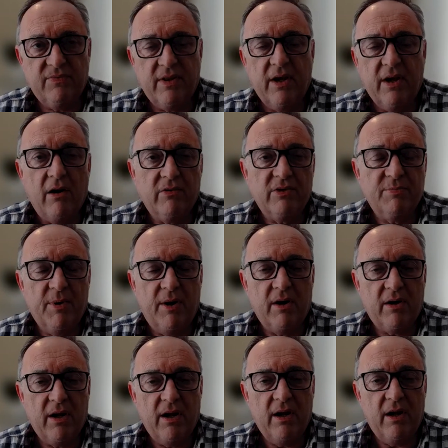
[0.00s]
for the Irish
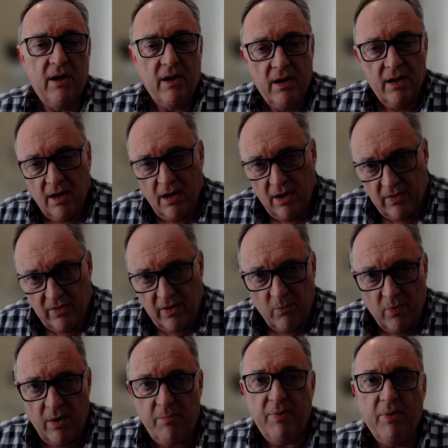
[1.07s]
market, and
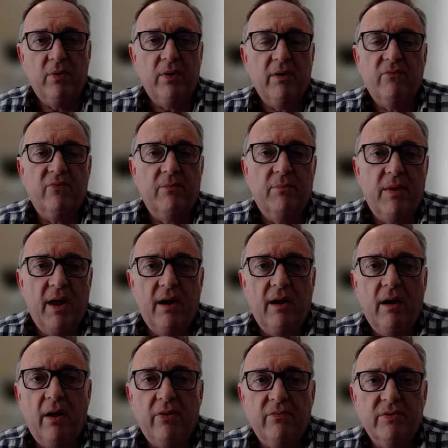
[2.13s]
then we're building from
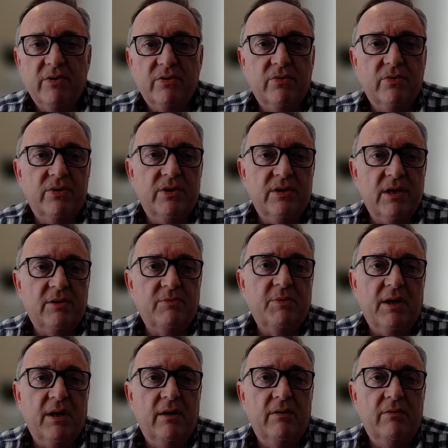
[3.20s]
there other resources as we
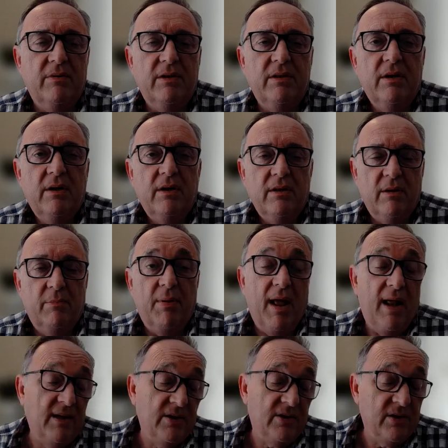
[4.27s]
go. And the
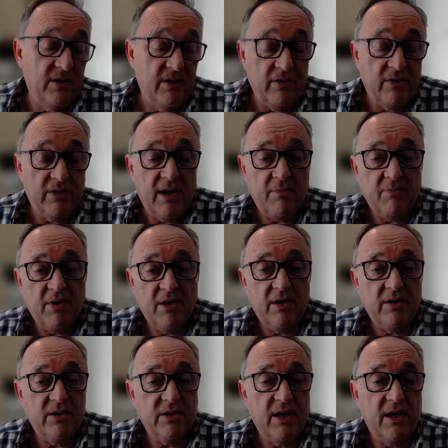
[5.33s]
plan is to do the same thing
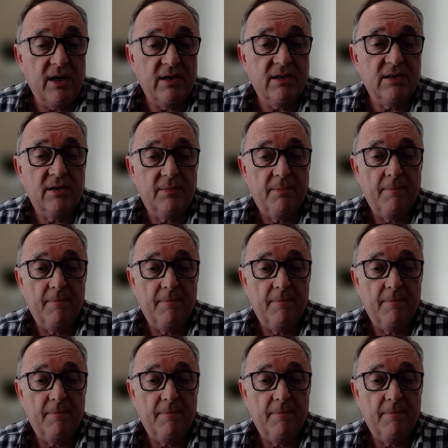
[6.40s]
in the States.